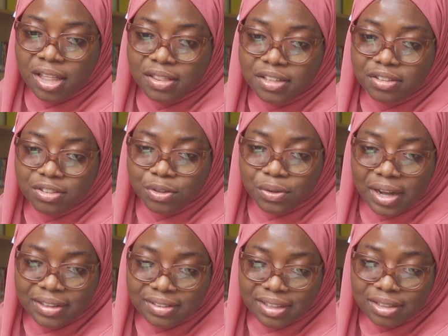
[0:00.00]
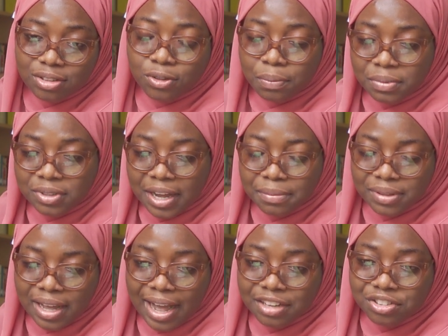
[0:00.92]
these two cancer subtypes are
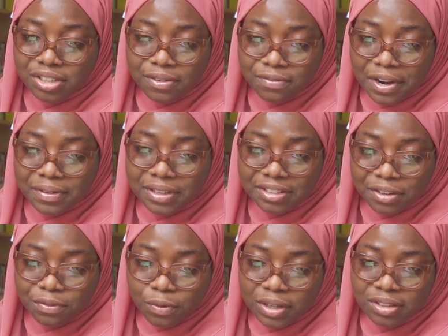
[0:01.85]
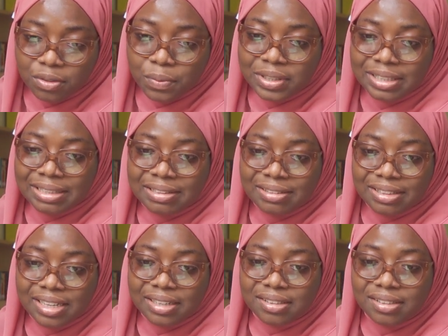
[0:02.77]
actually very different, with
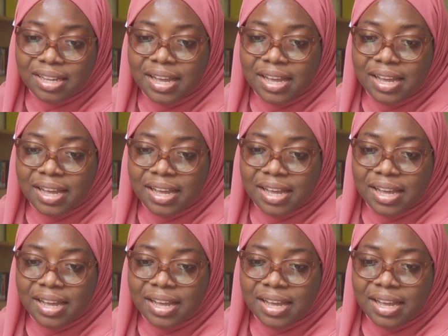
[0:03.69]
distinct